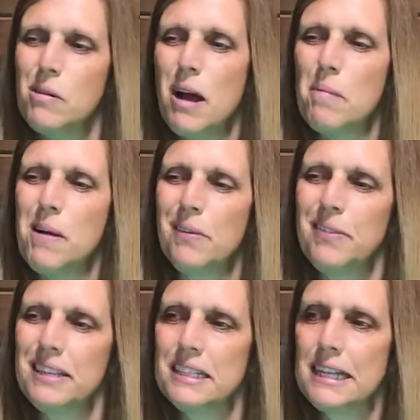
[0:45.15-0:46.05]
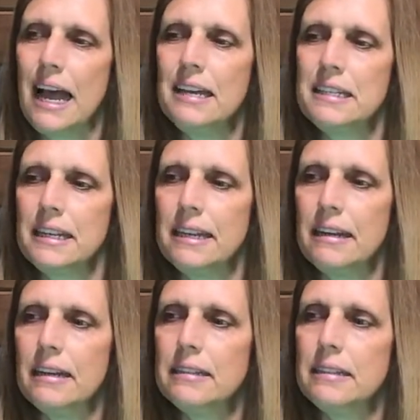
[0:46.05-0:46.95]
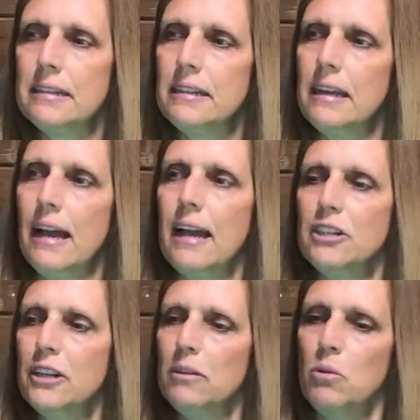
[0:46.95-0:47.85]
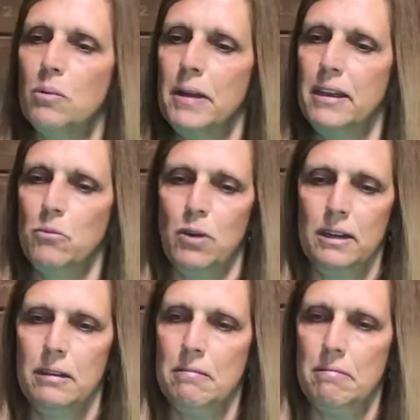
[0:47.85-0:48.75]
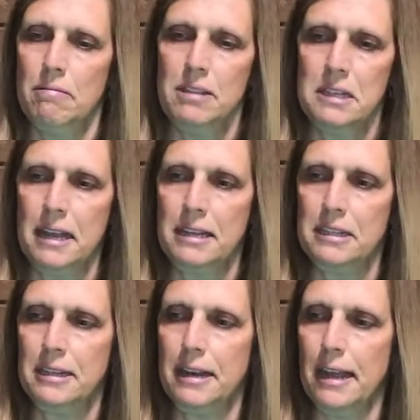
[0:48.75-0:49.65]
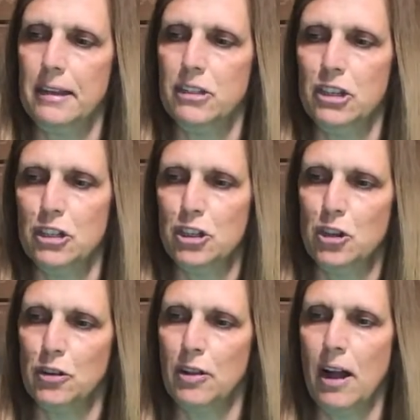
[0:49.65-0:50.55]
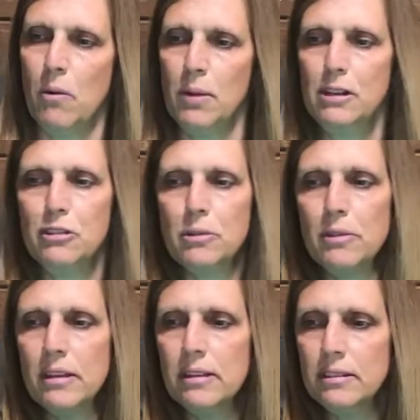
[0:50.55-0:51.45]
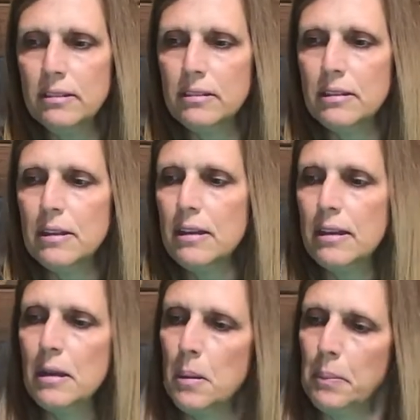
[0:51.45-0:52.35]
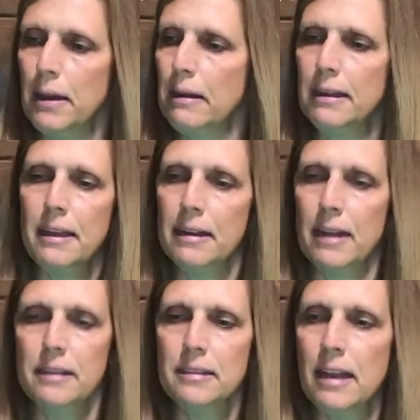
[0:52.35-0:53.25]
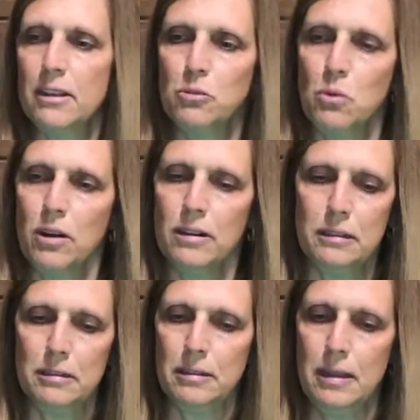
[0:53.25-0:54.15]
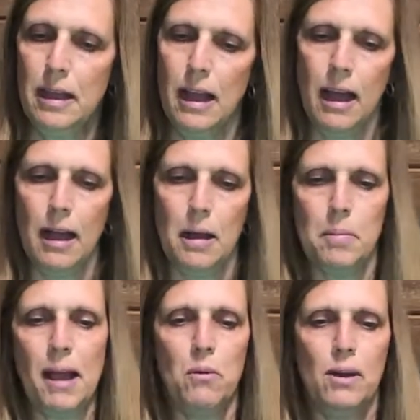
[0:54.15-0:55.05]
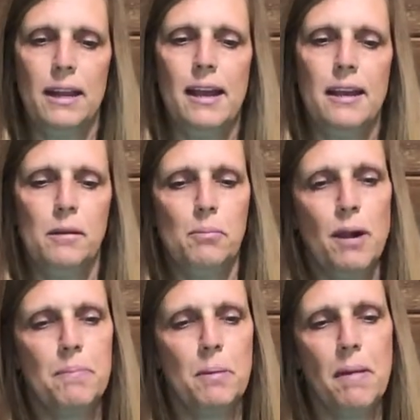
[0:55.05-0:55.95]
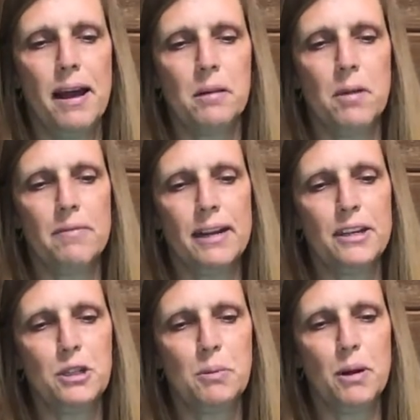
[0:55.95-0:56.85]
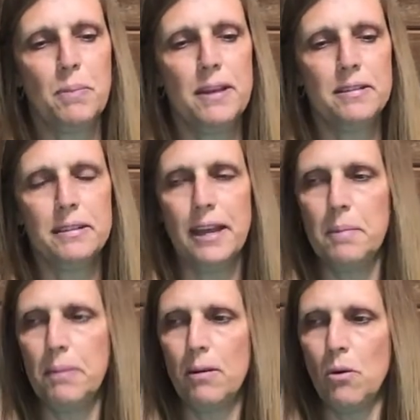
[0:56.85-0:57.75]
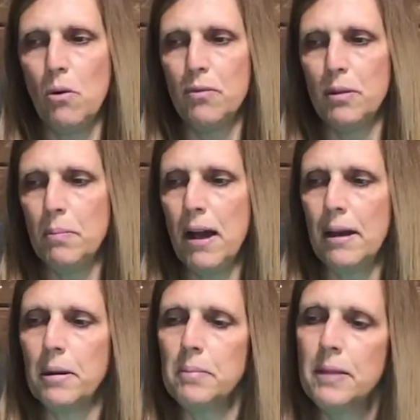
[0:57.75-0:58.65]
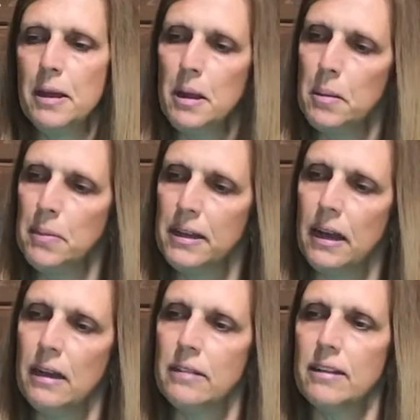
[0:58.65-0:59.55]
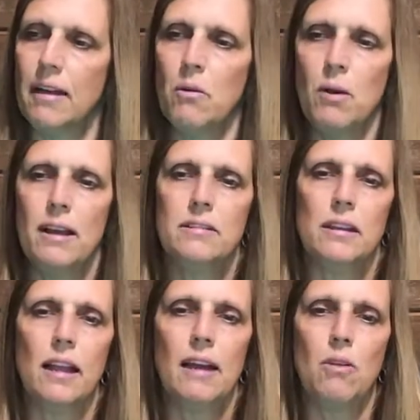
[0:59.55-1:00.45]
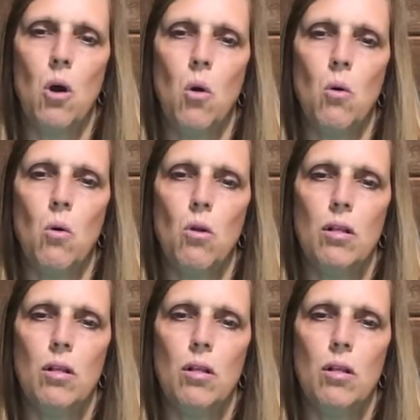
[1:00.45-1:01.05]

about this size in it. Actually, we'll make one this size today just to show you how we do this. But again, any size works. I went ahead and prepped the bottom of it. I just put a piece of tape out over the bottom because otherwise it'll have a hole.